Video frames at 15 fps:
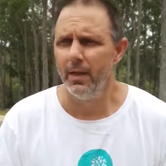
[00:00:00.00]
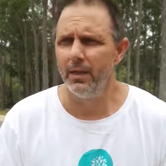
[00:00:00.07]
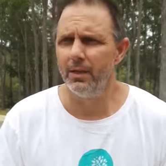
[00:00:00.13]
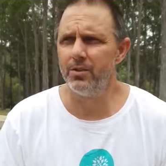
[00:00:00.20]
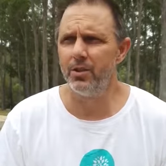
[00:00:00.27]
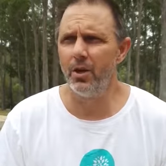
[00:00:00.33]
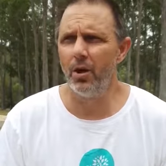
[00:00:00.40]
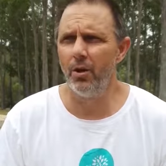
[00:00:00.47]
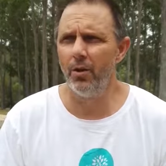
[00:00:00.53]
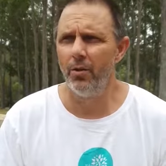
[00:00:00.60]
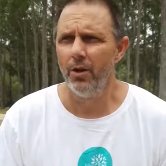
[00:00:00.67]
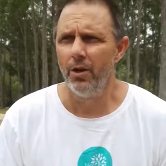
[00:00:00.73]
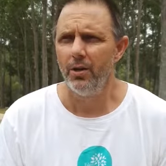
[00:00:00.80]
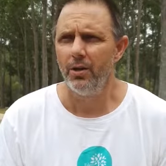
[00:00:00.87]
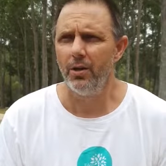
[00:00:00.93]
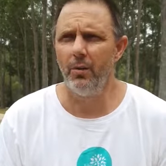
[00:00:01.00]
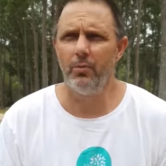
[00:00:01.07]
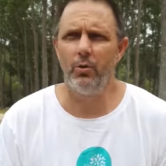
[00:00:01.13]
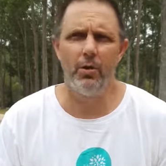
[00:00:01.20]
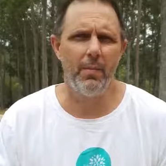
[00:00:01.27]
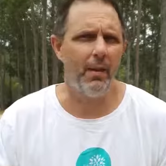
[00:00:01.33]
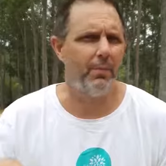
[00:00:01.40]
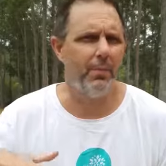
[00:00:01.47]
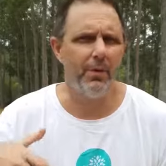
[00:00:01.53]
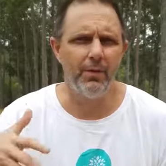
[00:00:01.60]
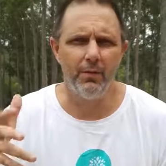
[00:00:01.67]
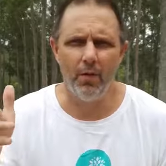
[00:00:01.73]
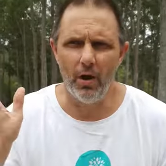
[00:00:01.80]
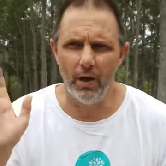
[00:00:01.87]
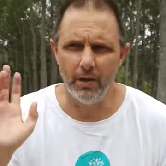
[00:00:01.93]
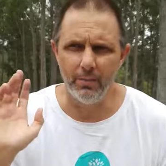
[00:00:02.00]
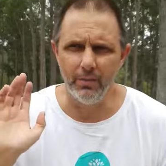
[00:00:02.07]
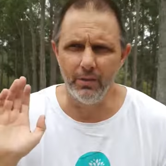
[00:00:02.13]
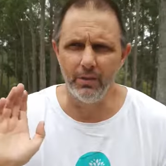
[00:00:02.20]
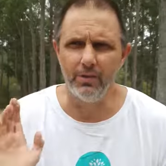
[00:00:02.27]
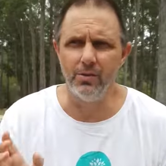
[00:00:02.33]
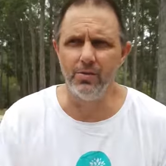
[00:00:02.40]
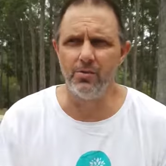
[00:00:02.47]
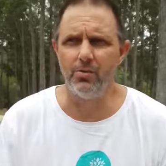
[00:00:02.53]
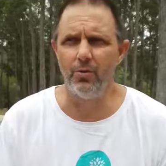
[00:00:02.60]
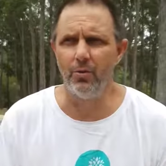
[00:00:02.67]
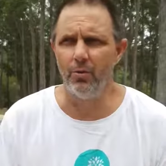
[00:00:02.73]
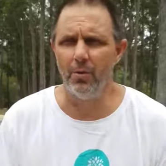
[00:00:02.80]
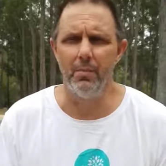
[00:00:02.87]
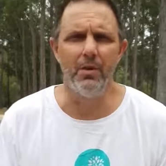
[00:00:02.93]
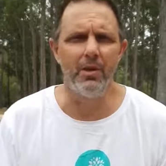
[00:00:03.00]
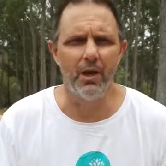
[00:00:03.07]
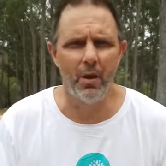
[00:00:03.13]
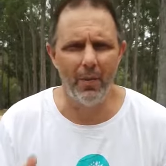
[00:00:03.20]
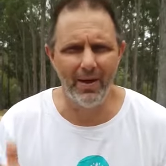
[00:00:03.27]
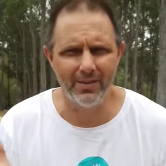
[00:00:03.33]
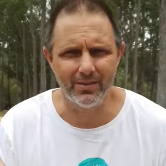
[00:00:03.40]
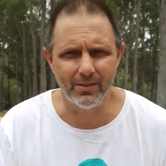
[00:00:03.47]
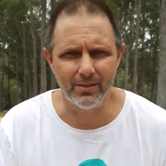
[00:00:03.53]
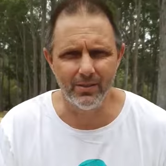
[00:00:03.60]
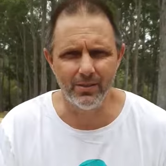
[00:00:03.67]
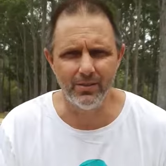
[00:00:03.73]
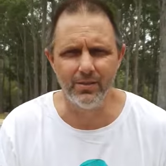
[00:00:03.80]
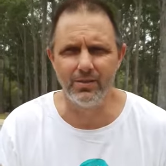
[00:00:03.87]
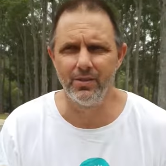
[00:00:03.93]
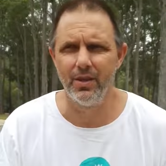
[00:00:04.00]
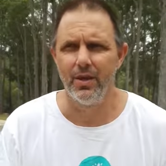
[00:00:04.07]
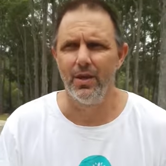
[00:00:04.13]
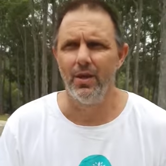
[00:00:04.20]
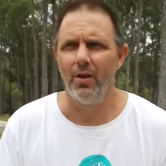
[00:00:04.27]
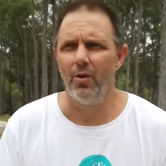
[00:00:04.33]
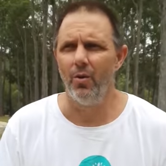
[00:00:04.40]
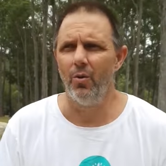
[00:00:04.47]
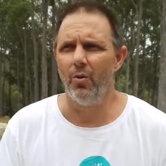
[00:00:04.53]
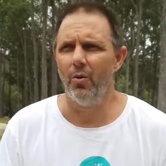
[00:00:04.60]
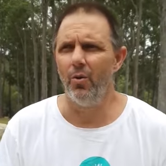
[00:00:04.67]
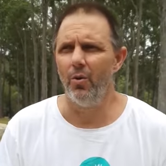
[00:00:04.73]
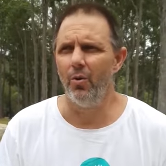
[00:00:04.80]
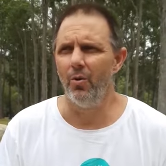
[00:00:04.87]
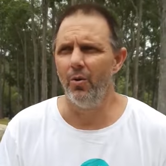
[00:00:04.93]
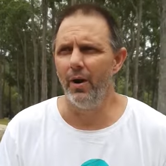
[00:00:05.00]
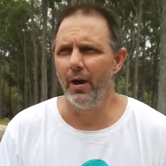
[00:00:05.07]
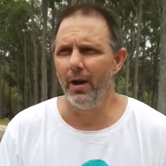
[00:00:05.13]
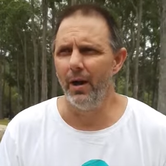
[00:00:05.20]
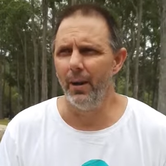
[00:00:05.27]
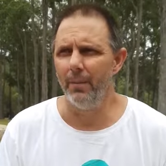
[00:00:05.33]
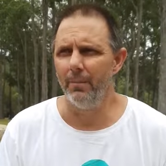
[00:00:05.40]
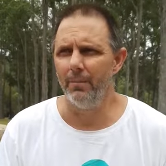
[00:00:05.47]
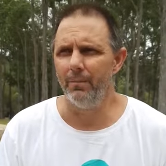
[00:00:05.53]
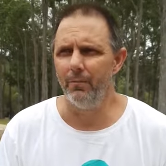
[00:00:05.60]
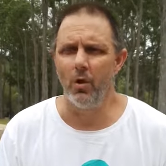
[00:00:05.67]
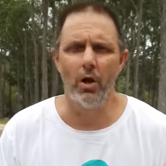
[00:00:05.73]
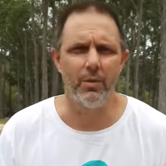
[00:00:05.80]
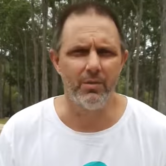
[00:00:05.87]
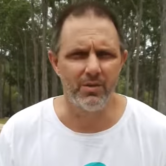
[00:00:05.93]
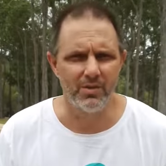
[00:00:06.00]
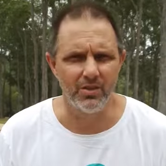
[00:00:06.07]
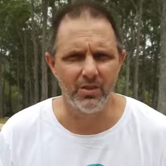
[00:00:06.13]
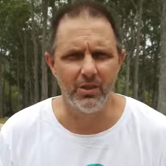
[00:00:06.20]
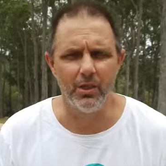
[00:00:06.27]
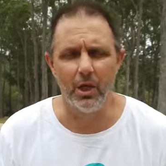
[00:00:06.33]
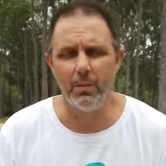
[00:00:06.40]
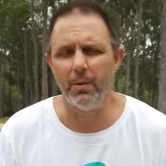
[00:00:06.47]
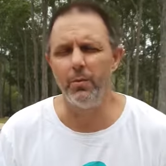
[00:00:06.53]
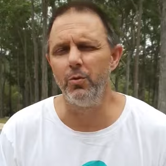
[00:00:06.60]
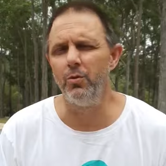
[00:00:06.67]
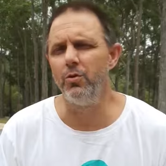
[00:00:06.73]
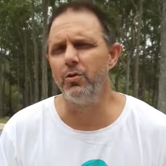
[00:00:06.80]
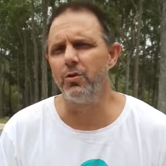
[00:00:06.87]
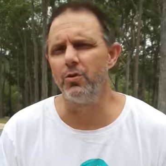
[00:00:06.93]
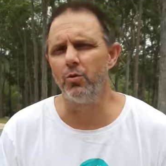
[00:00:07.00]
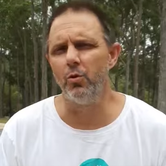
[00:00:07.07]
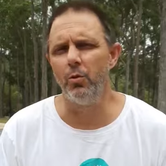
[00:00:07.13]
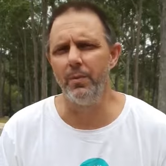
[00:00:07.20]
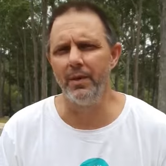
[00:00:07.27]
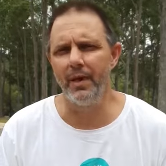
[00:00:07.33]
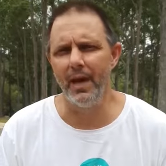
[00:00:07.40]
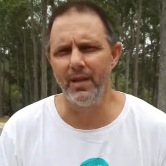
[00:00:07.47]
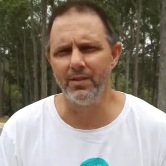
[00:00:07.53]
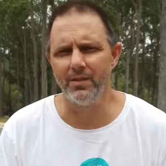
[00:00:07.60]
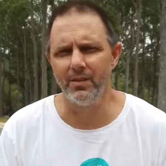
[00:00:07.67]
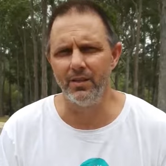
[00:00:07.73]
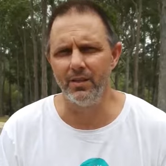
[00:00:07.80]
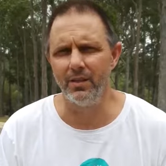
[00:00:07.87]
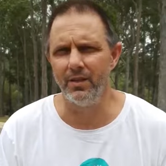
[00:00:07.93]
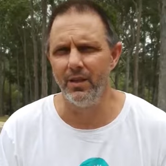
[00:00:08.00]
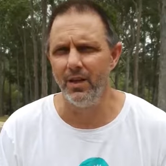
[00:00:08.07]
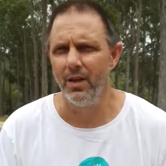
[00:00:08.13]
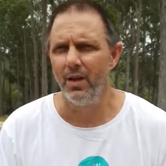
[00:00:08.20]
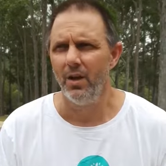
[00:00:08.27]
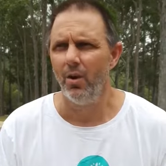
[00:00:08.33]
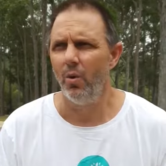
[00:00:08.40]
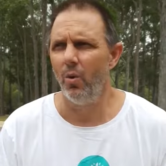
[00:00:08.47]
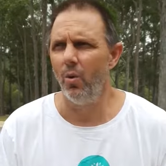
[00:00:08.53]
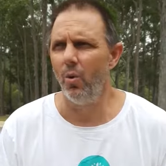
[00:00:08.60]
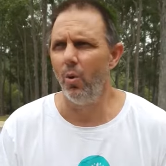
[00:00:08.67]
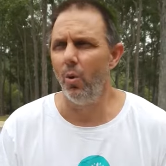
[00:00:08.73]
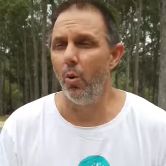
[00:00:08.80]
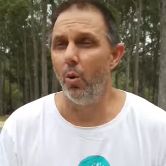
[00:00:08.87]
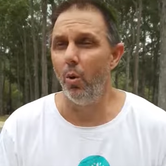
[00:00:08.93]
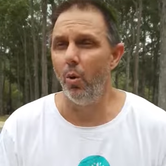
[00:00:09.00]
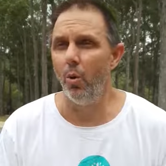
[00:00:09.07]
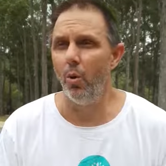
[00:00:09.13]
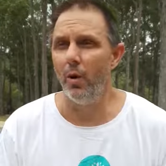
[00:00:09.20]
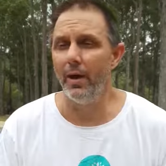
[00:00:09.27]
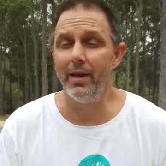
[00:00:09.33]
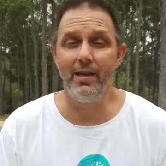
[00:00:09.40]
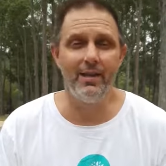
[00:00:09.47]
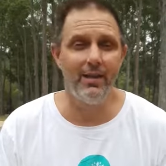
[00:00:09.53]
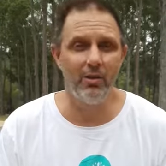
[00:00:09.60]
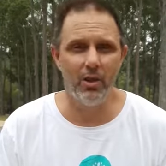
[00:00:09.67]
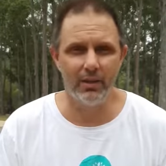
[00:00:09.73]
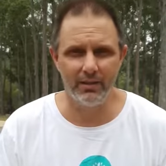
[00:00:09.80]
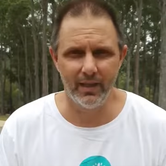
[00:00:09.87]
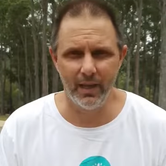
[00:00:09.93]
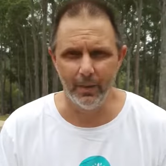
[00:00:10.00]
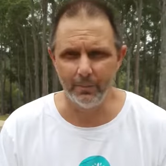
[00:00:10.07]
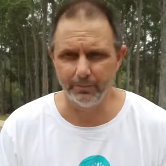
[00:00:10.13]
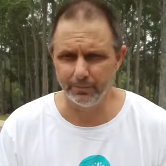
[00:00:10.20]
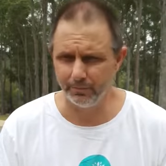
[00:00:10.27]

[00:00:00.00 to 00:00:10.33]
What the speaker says: And so, you know, I'm talking about B vitamins or amino acids or vitamin C. You know, people use ascorbic acid, or anything like that.